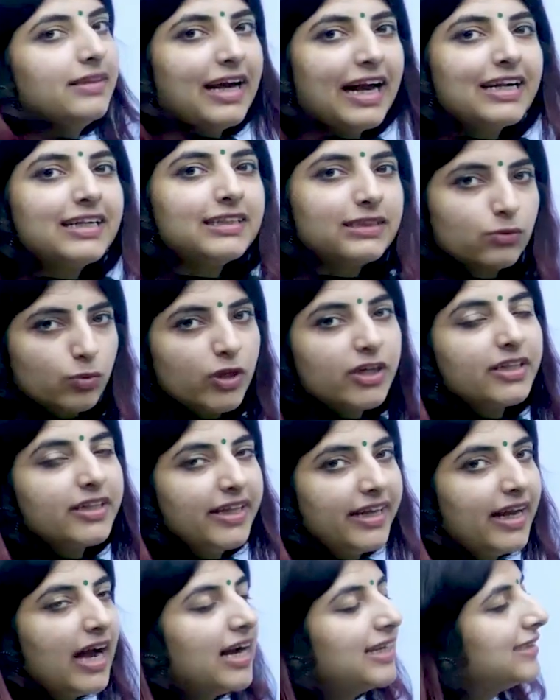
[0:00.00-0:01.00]
that is what
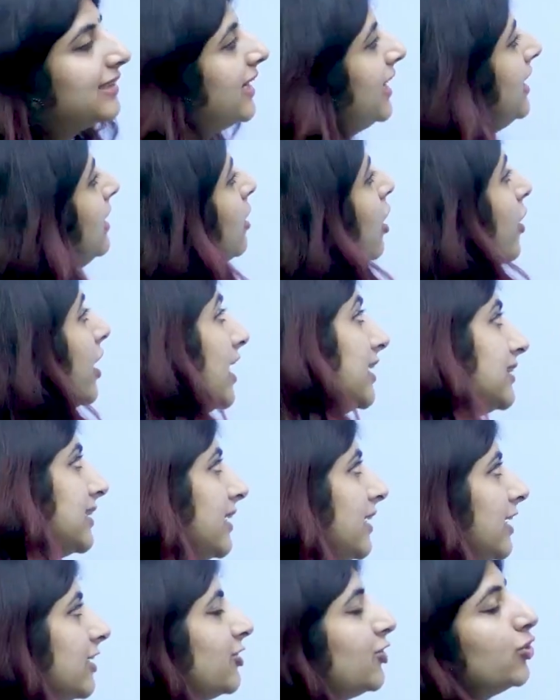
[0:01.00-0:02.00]
they are saying or
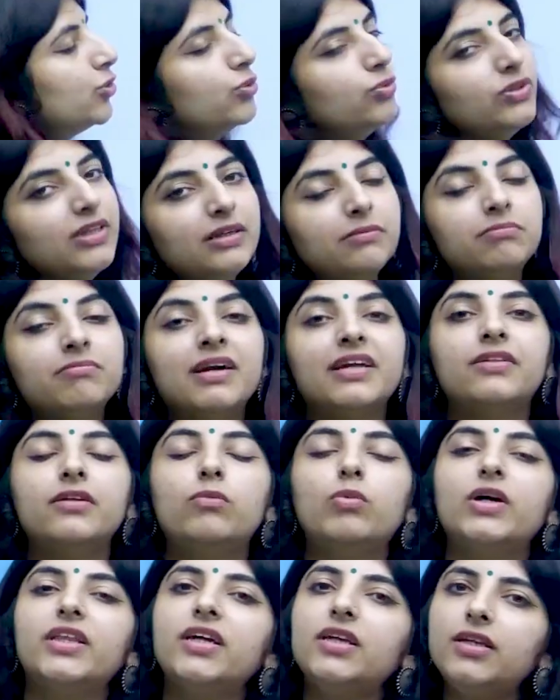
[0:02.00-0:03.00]
asking us to do, that method,
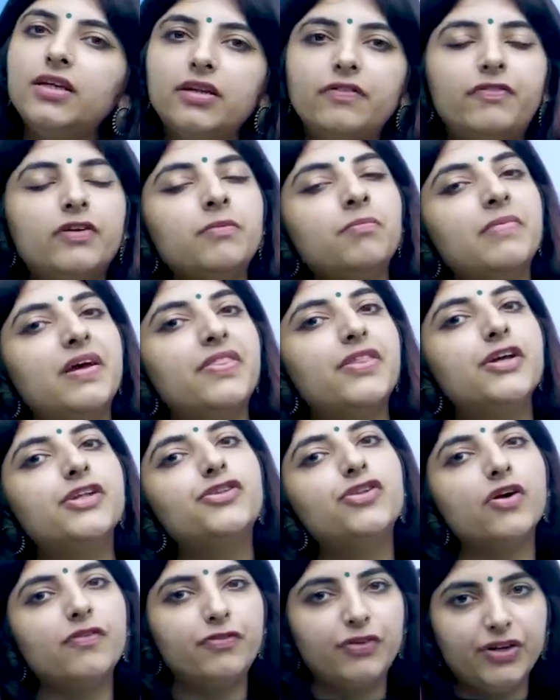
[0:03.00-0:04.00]
what are the different methods
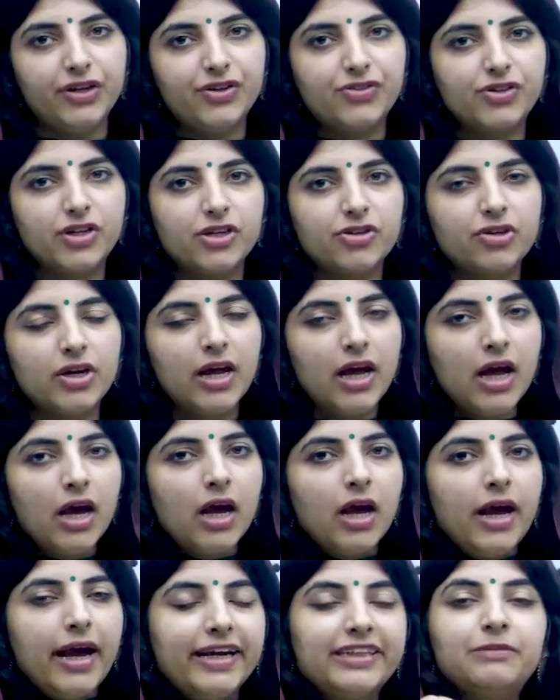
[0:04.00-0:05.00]
of research?
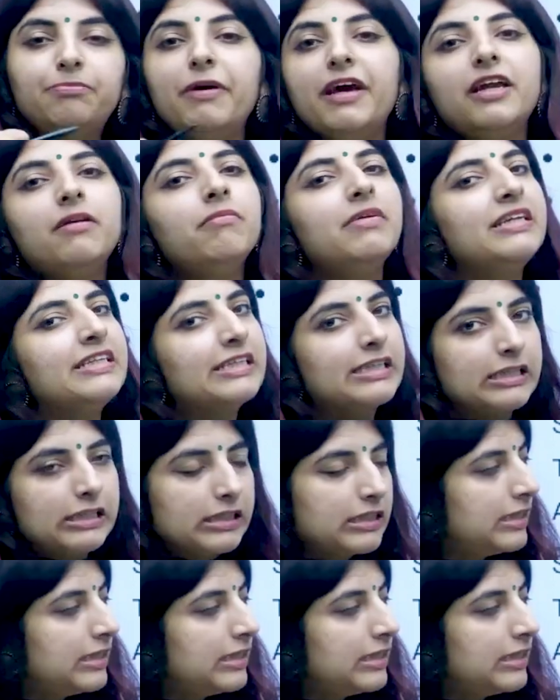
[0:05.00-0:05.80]
Experimental,